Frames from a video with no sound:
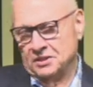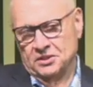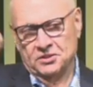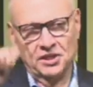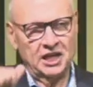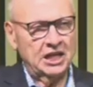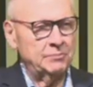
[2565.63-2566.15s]

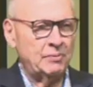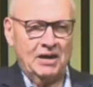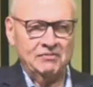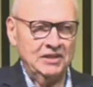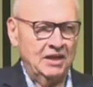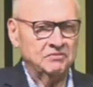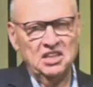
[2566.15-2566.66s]
Jacob I've
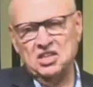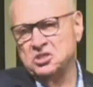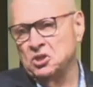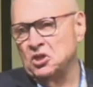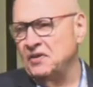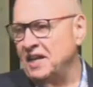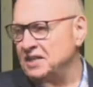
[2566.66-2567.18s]
loved,
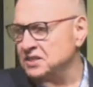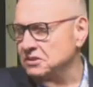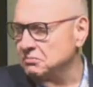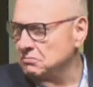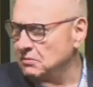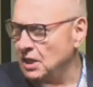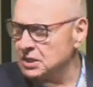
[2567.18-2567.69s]
Esau I've hated.
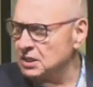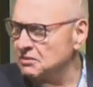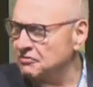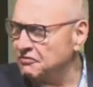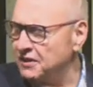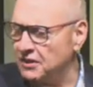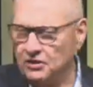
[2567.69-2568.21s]
That's
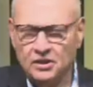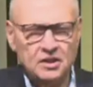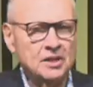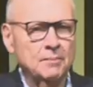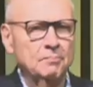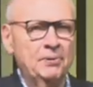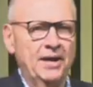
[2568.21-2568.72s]
unfair.
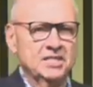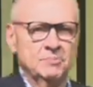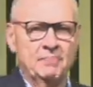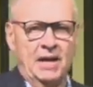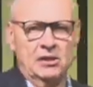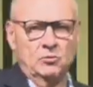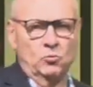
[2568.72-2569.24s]
Pays a
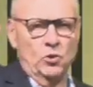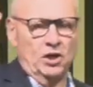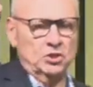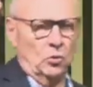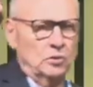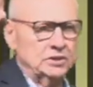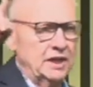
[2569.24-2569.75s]
man who works
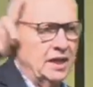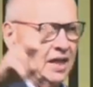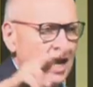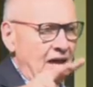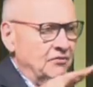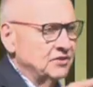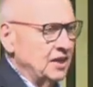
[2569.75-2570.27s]
all day,
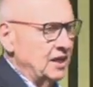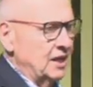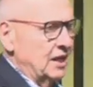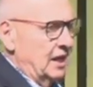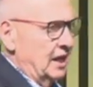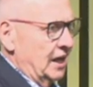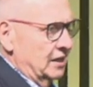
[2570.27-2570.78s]
half day,
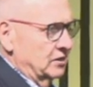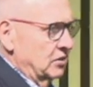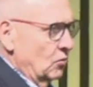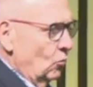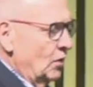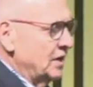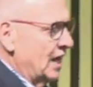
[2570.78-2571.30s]
and 1